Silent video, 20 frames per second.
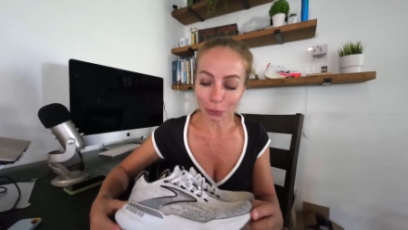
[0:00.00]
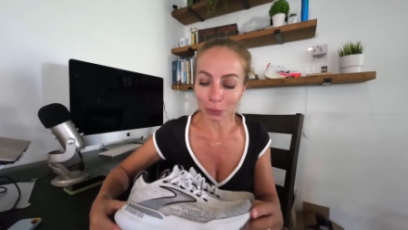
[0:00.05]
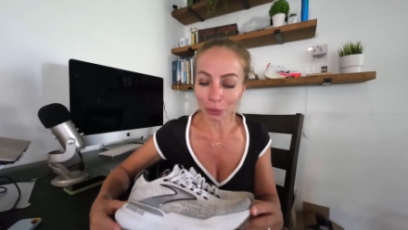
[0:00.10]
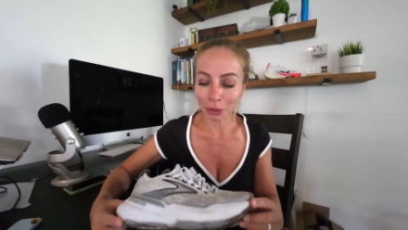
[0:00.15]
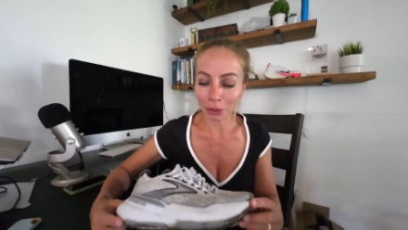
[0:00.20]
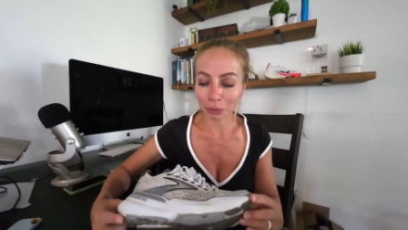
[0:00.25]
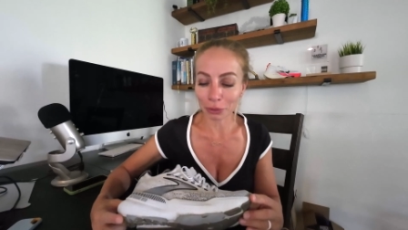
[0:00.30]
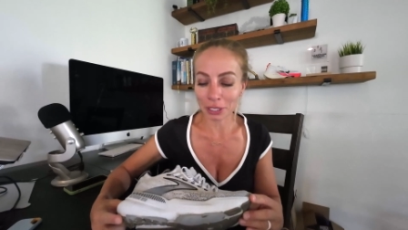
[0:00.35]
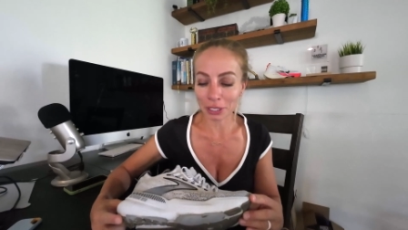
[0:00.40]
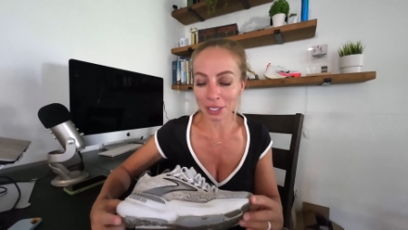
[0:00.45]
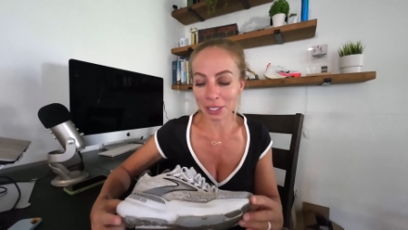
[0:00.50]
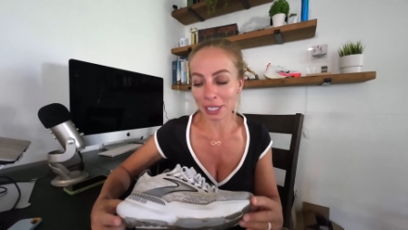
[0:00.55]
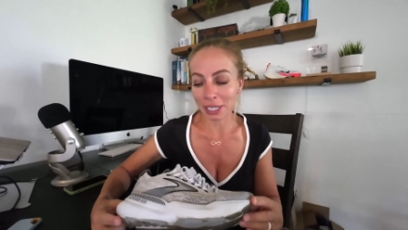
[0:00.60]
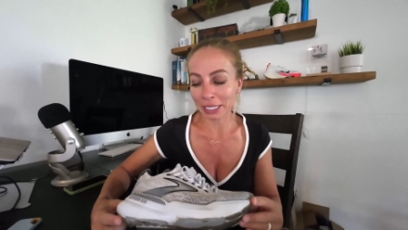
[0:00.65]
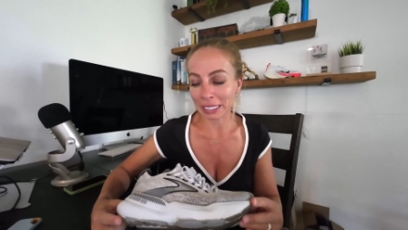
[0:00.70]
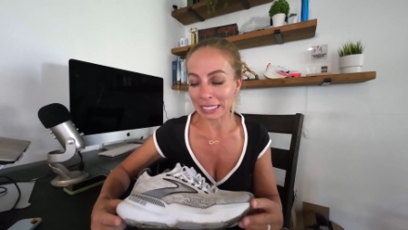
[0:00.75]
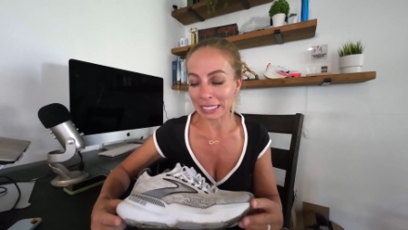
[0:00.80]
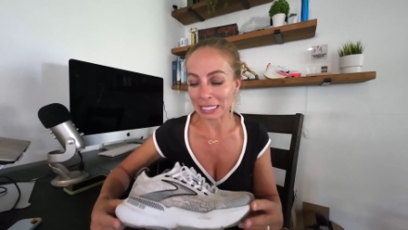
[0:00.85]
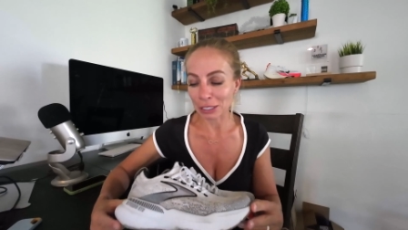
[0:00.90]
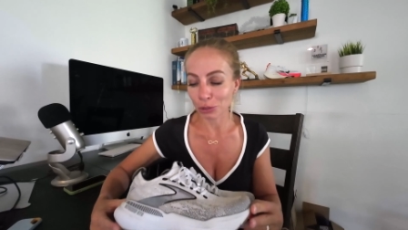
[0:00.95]
and the reason I
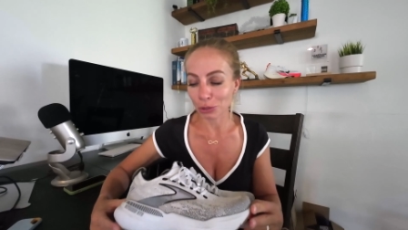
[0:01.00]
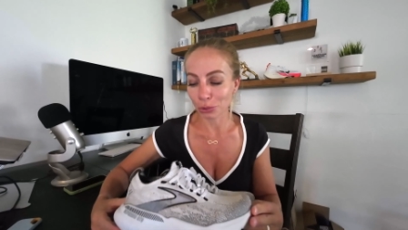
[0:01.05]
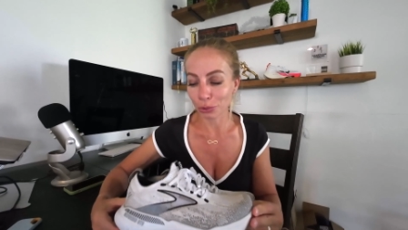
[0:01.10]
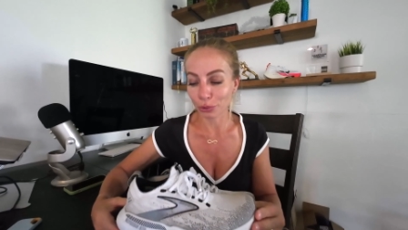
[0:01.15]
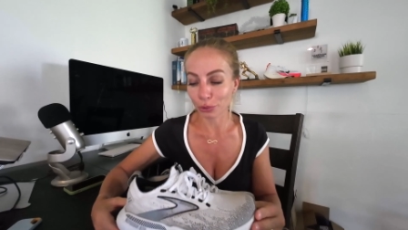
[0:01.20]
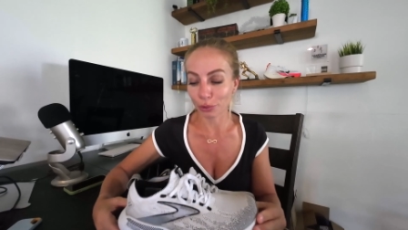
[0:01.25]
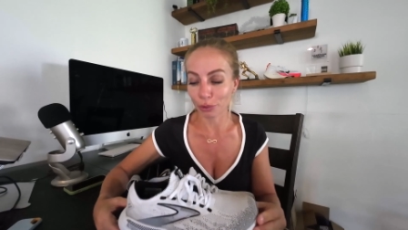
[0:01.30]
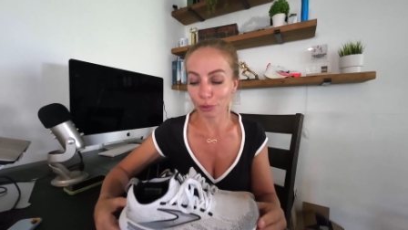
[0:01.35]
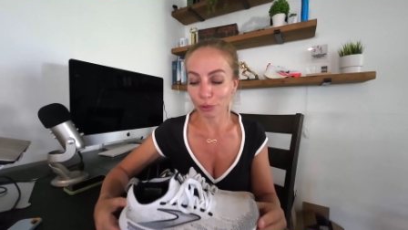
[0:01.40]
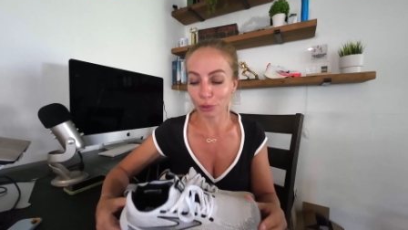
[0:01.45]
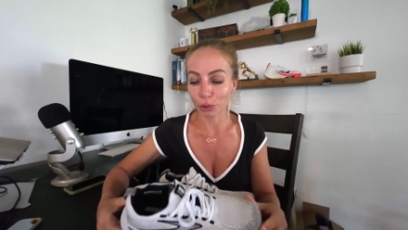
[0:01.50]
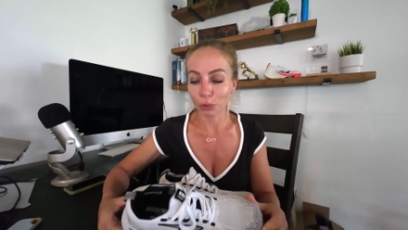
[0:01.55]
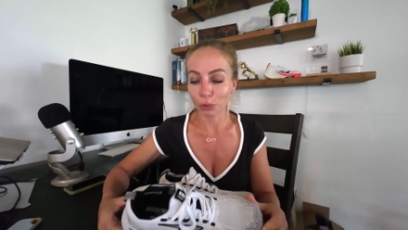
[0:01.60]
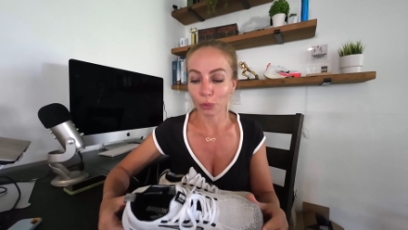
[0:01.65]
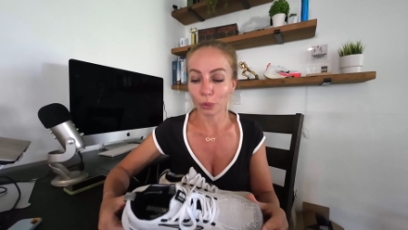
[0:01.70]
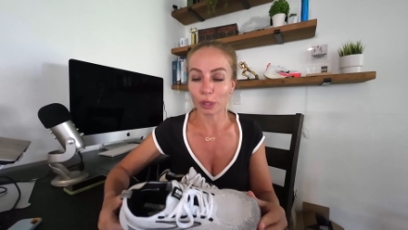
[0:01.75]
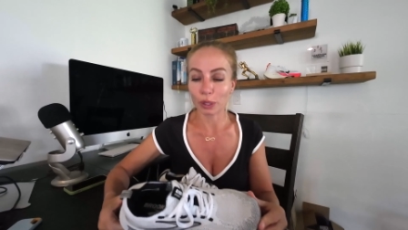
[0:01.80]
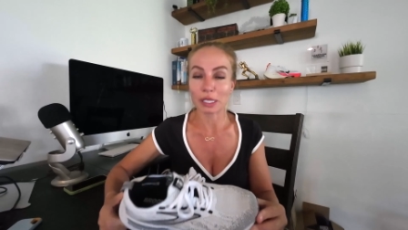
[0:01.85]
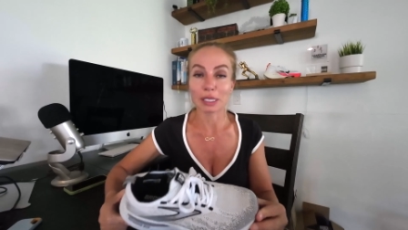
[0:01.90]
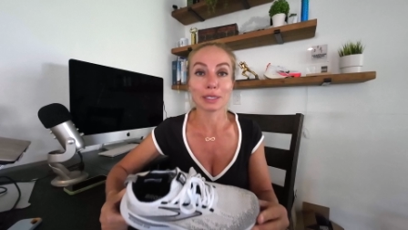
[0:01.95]
didn't do the review
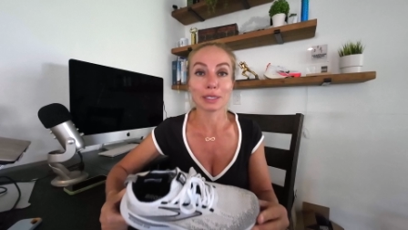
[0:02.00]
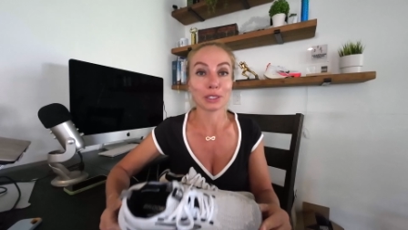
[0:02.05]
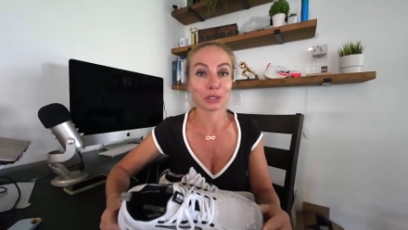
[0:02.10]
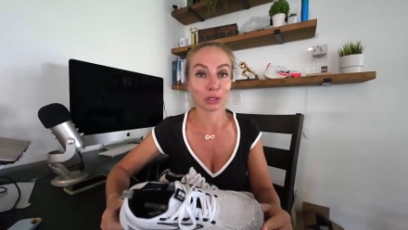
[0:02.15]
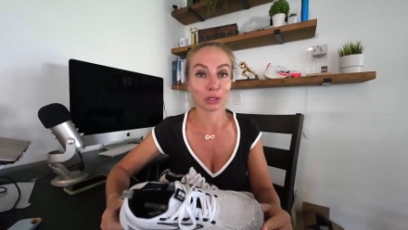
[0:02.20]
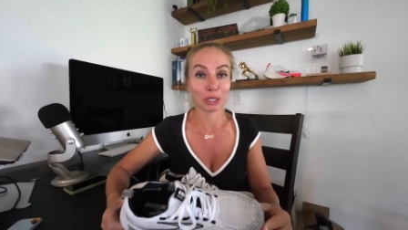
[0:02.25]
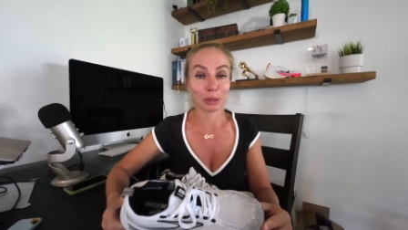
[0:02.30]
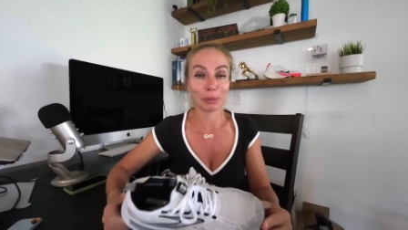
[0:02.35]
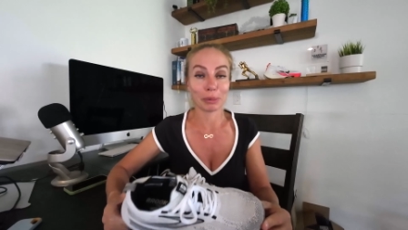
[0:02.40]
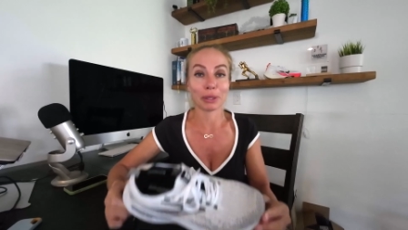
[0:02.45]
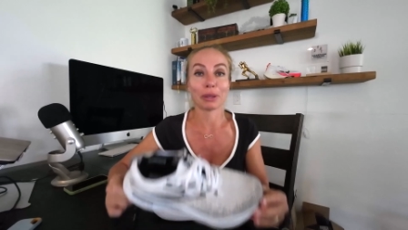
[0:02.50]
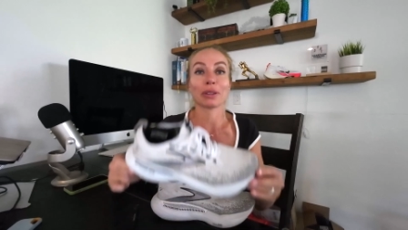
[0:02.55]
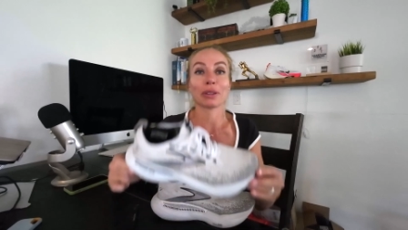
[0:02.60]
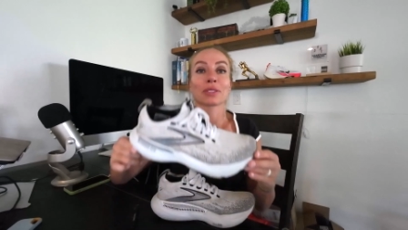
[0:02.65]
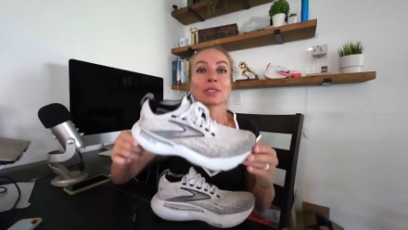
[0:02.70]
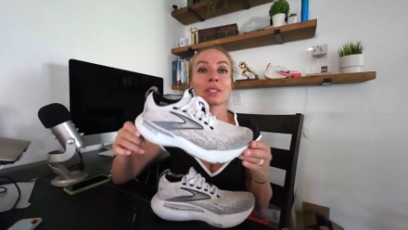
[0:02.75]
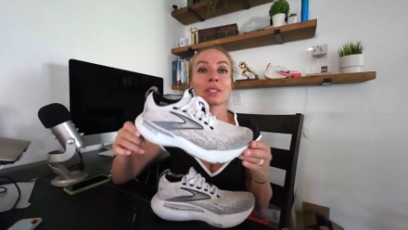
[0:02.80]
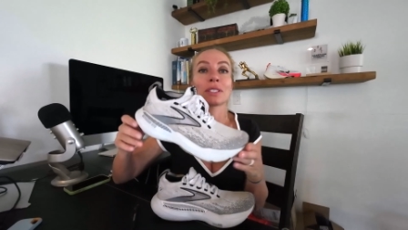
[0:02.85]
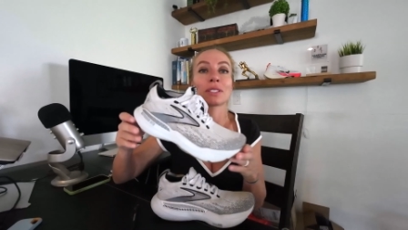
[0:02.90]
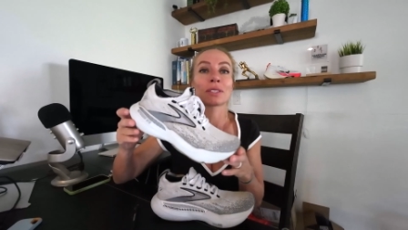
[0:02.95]
was literally
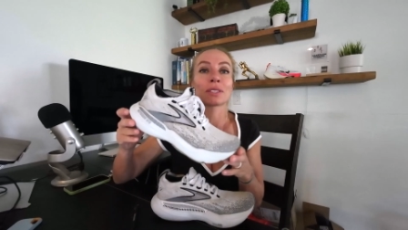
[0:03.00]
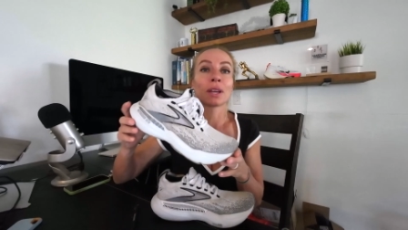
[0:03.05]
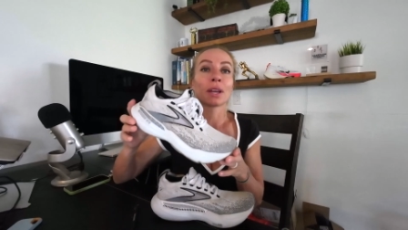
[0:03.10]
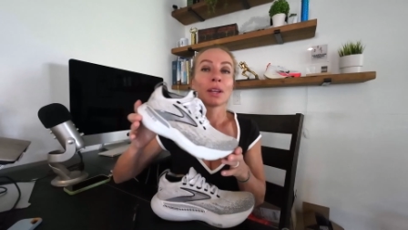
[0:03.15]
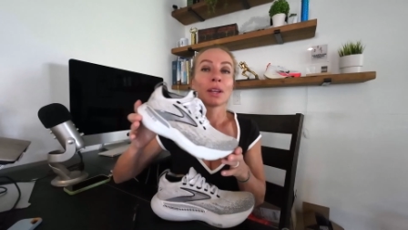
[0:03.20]
because it